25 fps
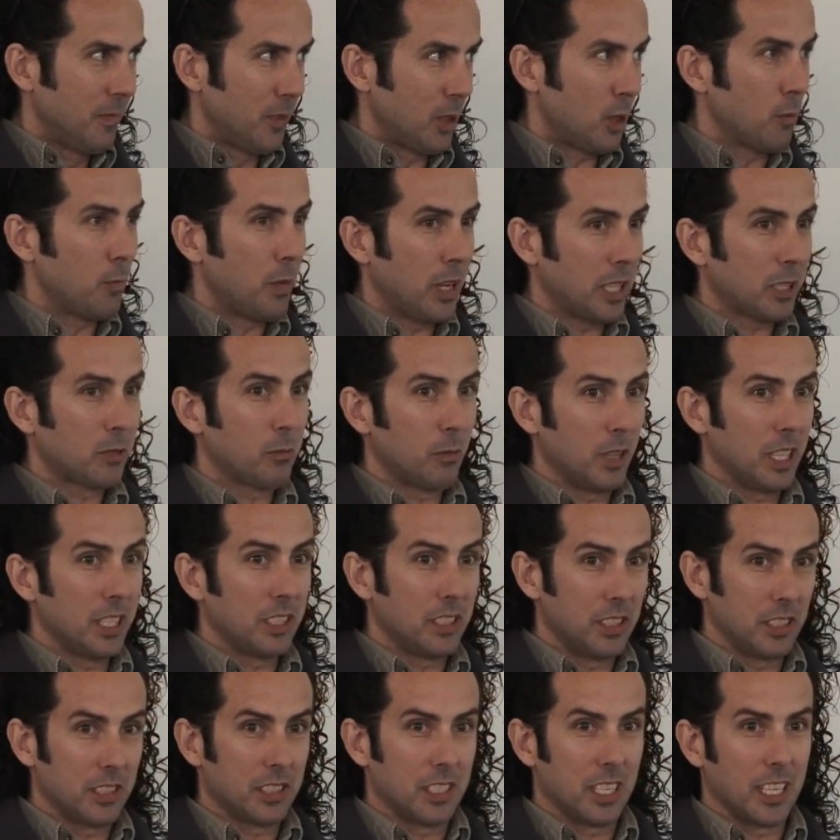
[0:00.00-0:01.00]
the best way
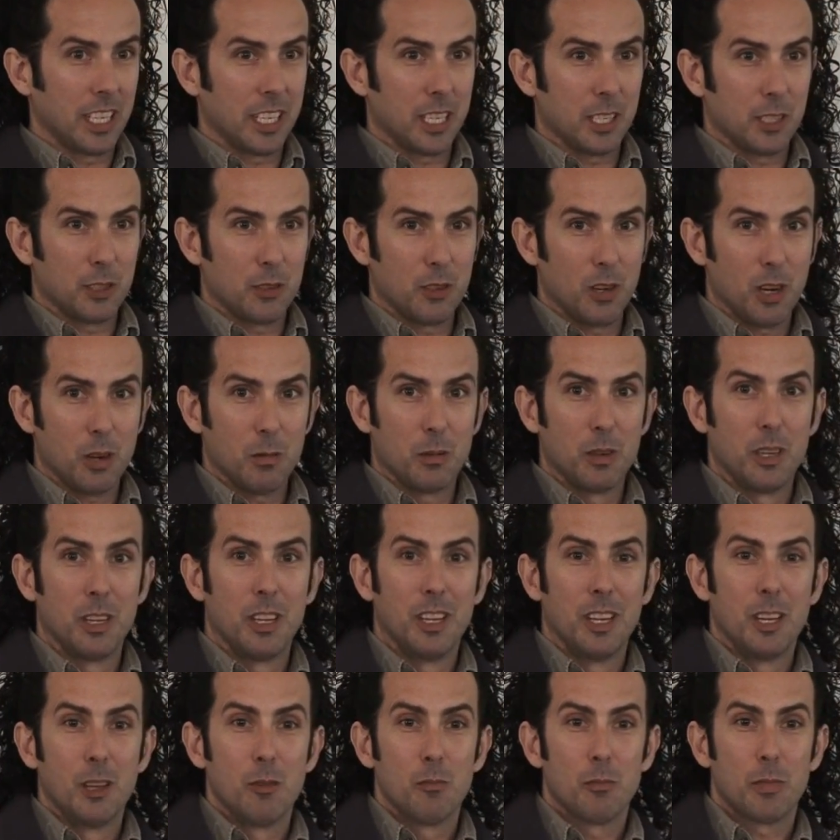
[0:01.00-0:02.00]
is just to let it drop.
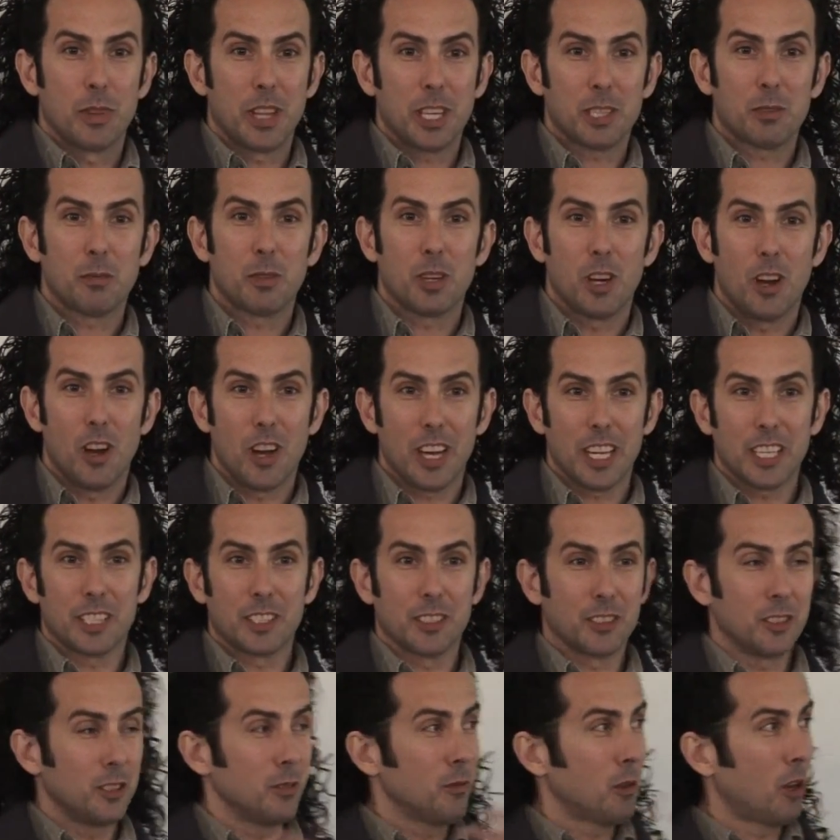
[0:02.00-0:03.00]
But that's what I
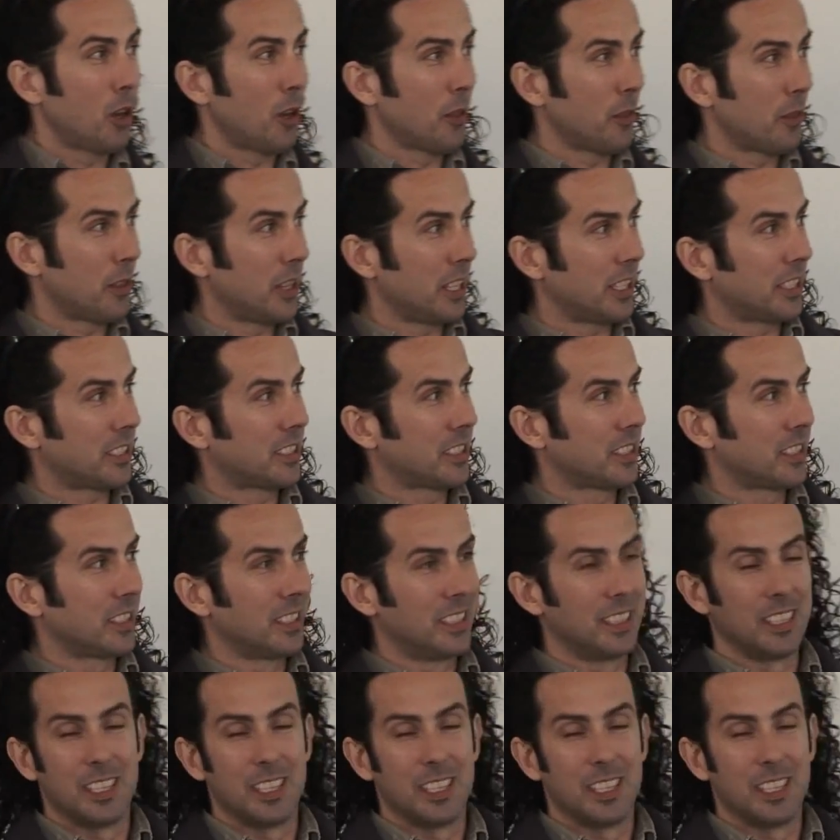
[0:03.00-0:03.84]
do on this.